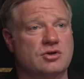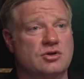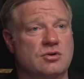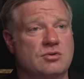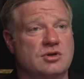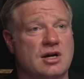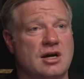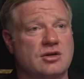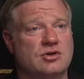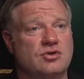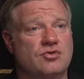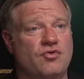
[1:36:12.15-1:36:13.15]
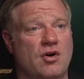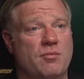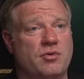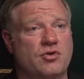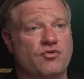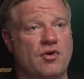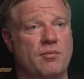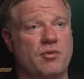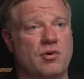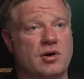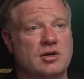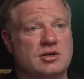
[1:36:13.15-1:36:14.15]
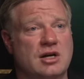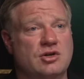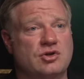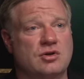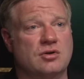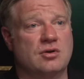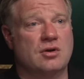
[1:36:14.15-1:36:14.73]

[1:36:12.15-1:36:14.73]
suits against Trump and the Trump organization.